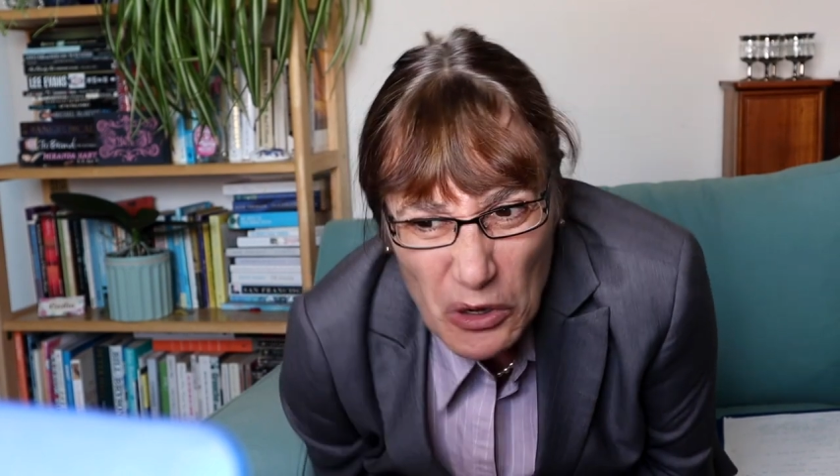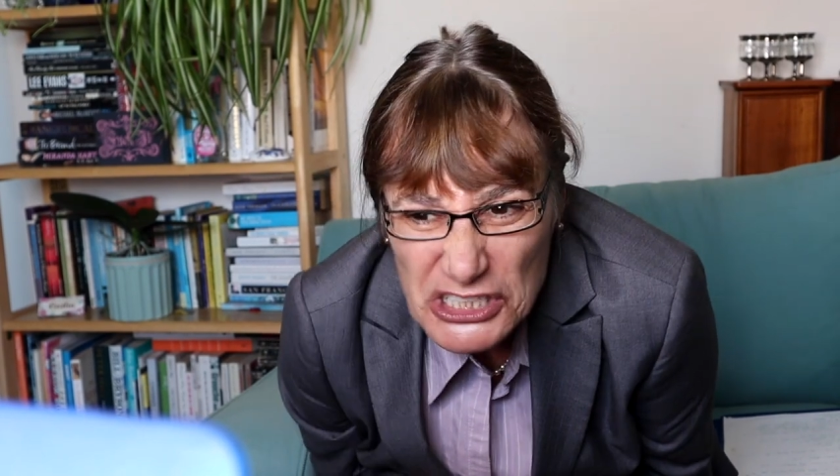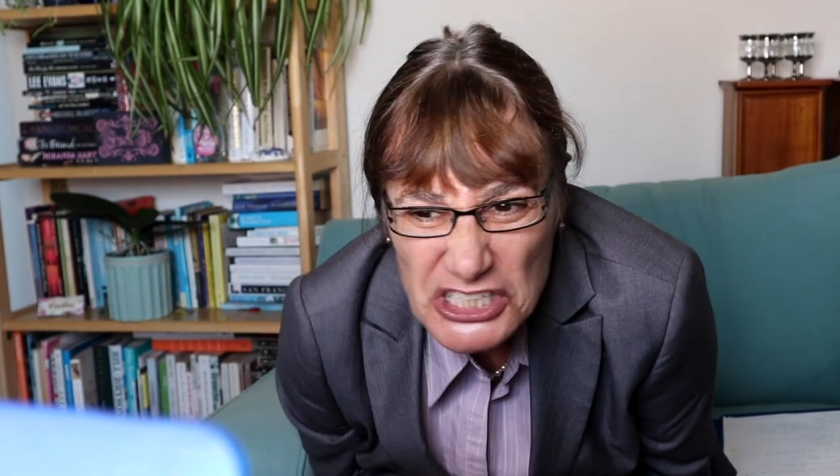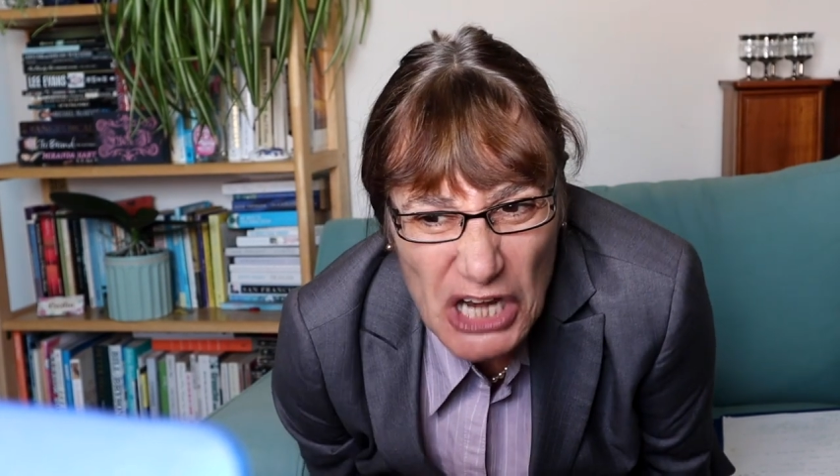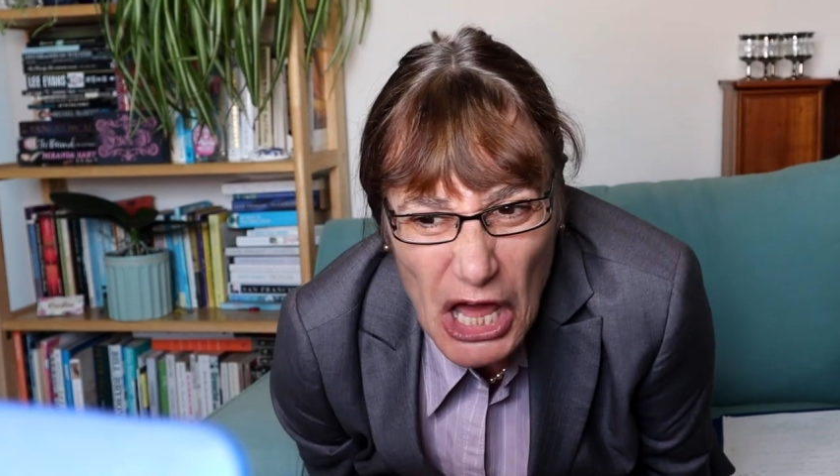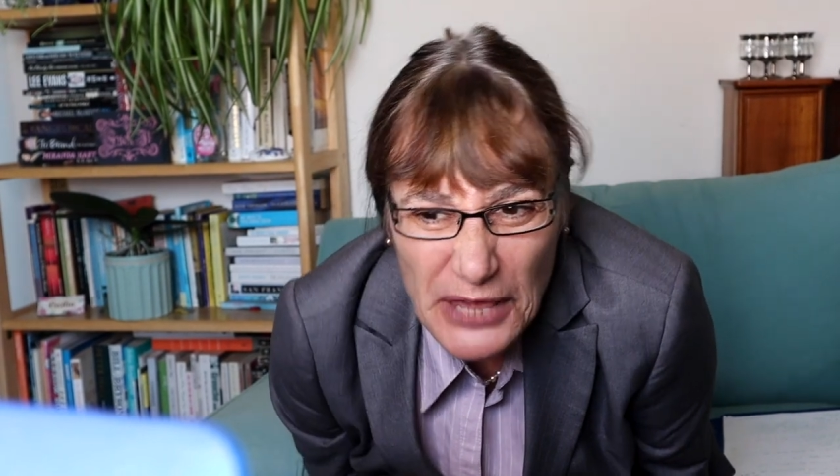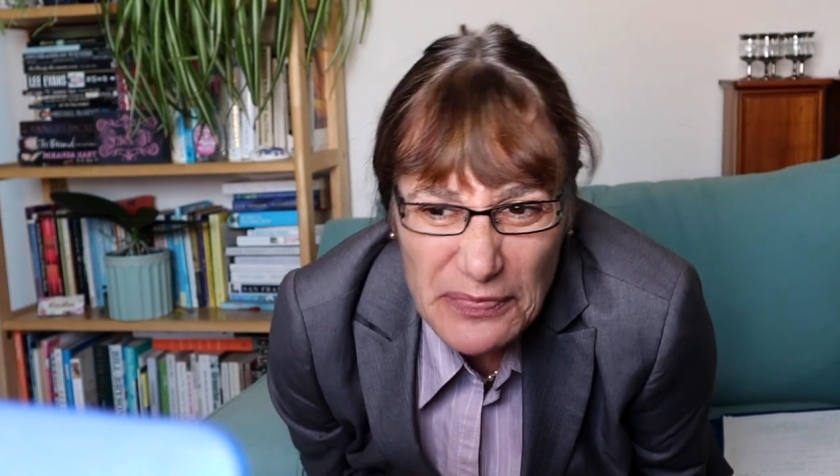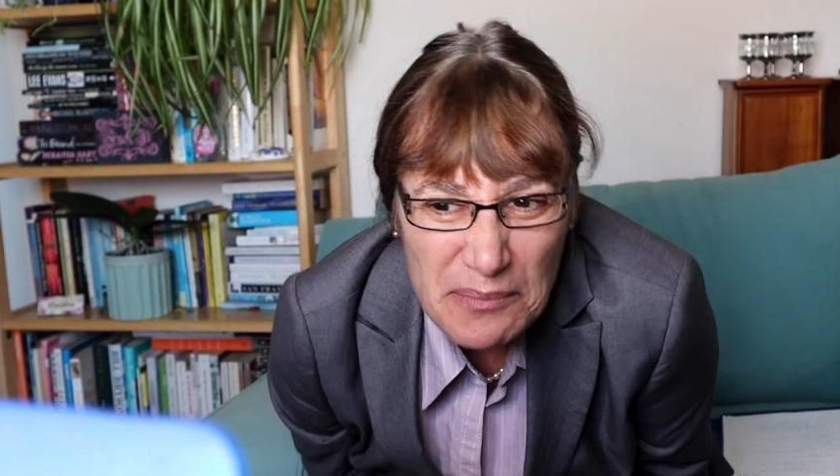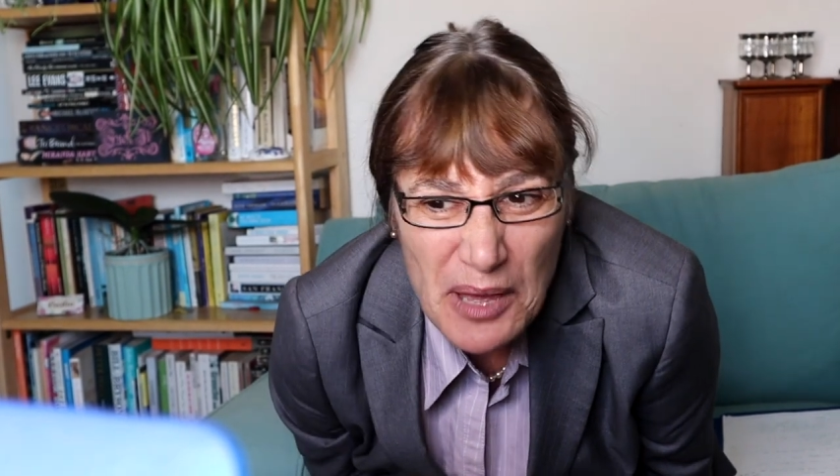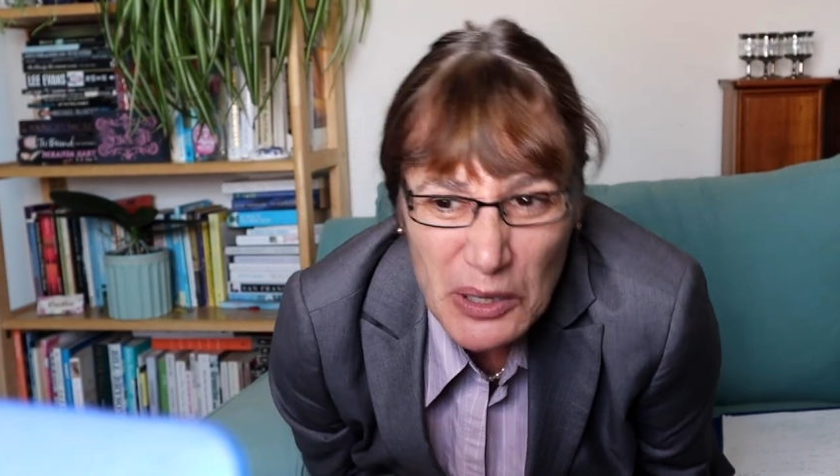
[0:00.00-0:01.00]
What do you
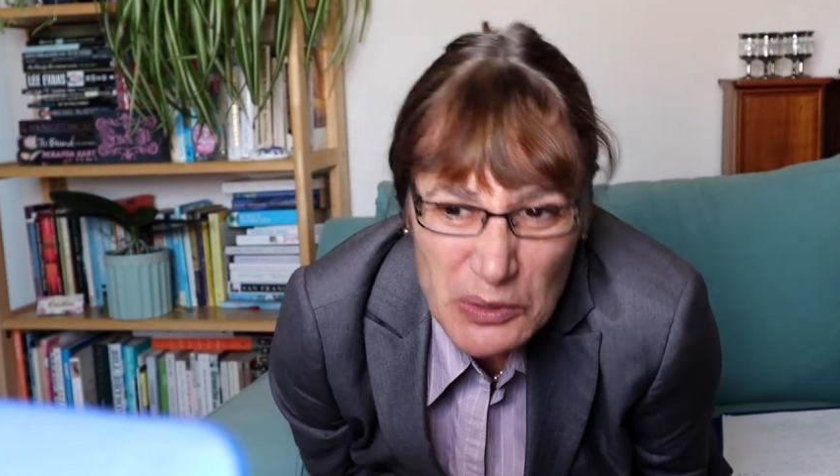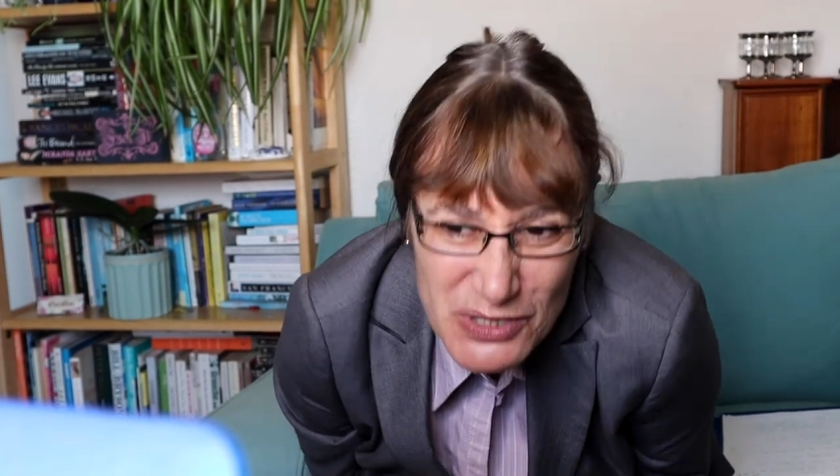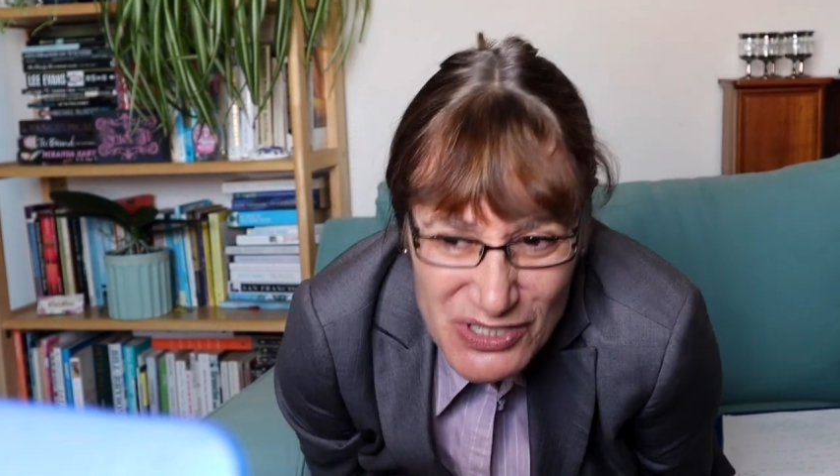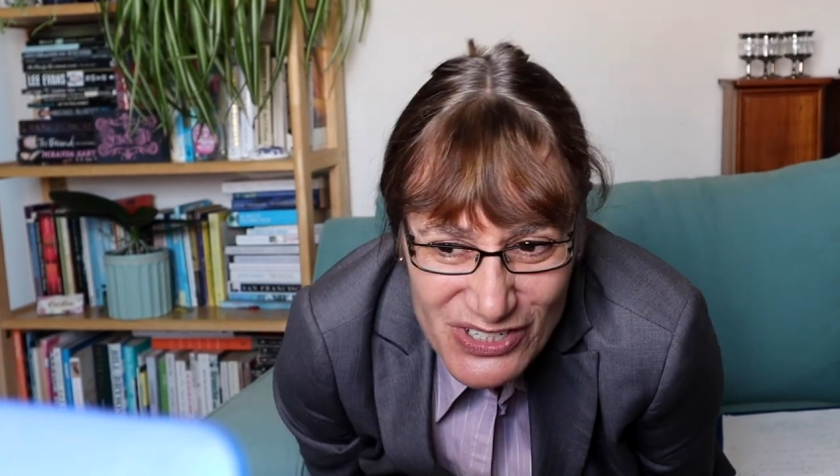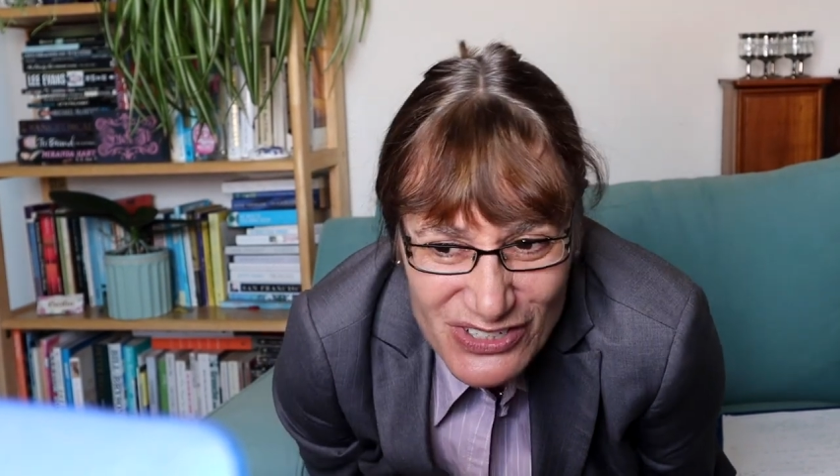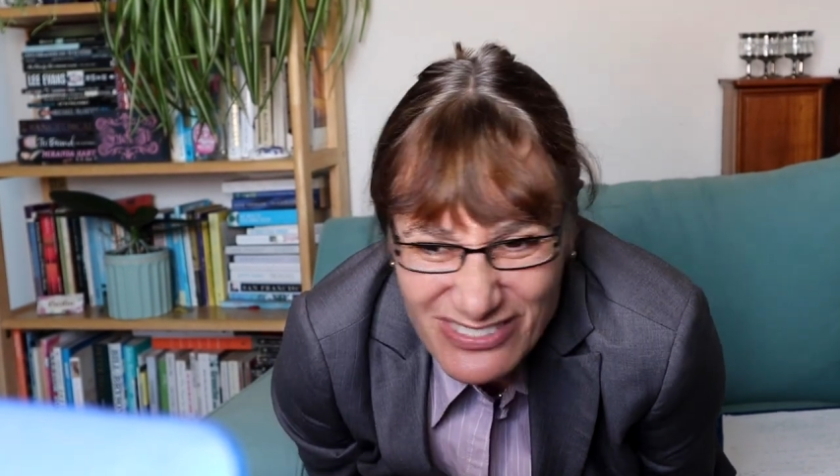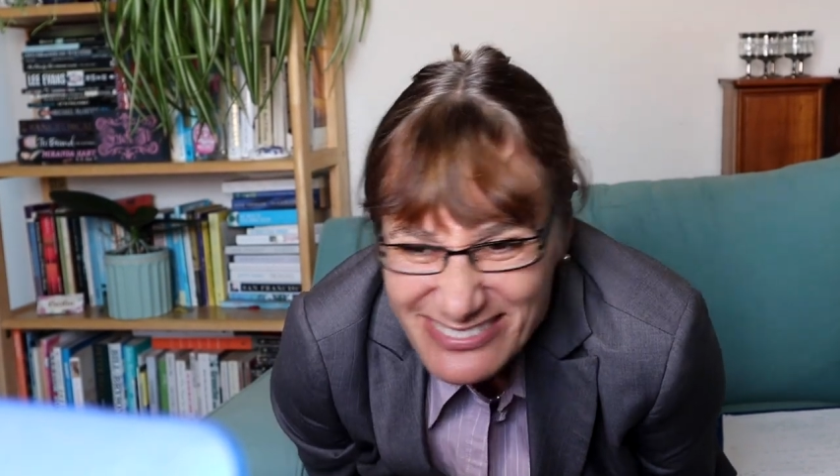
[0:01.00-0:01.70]
like the most?